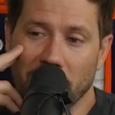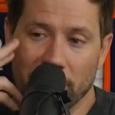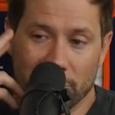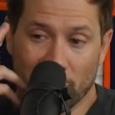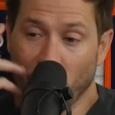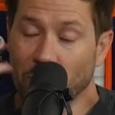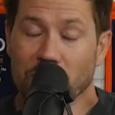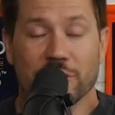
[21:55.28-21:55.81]

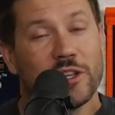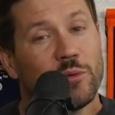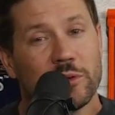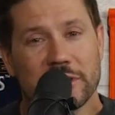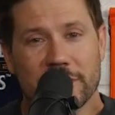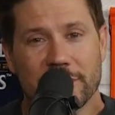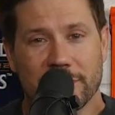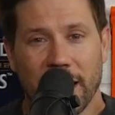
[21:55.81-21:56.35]
So we'll see
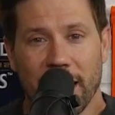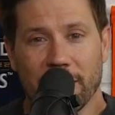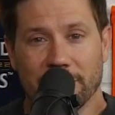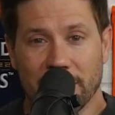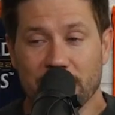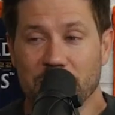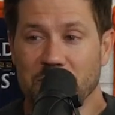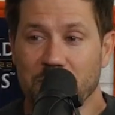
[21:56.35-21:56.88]
what this
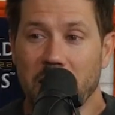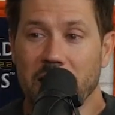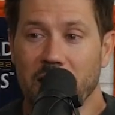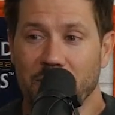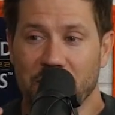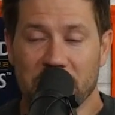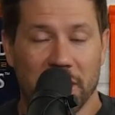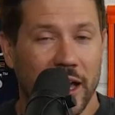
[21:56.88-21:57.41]
team is made
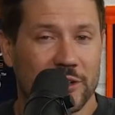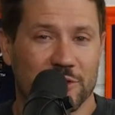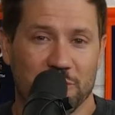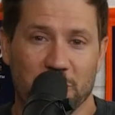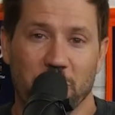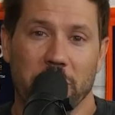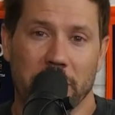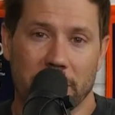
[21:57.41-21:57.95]
of in the next
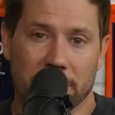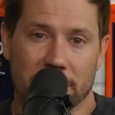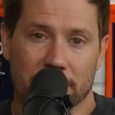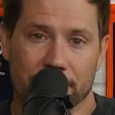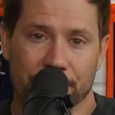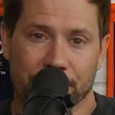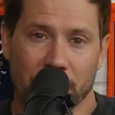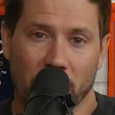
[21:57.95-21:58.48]
few weeks.
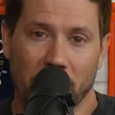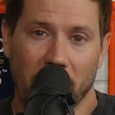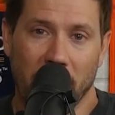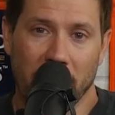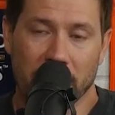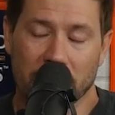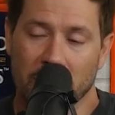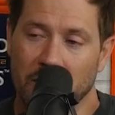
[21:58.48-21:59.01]

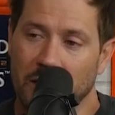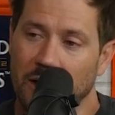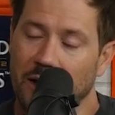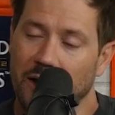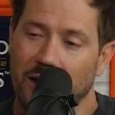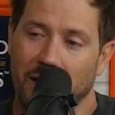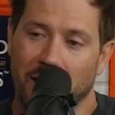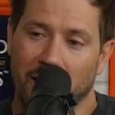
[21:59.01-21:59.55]
Okay,
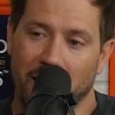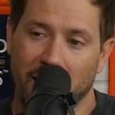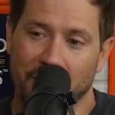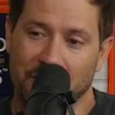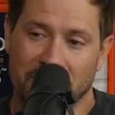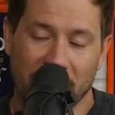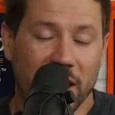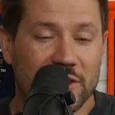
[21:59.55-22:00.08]

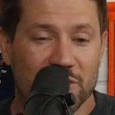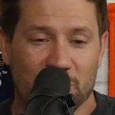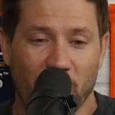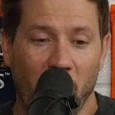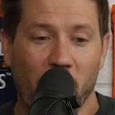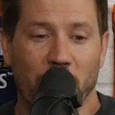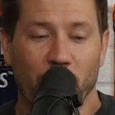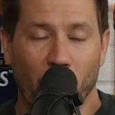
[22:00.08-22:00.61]
the Texans are
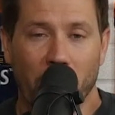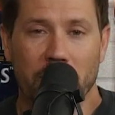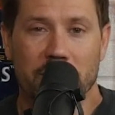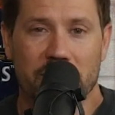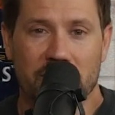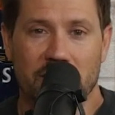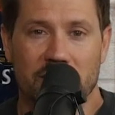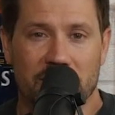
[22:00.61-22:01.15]
0-1 since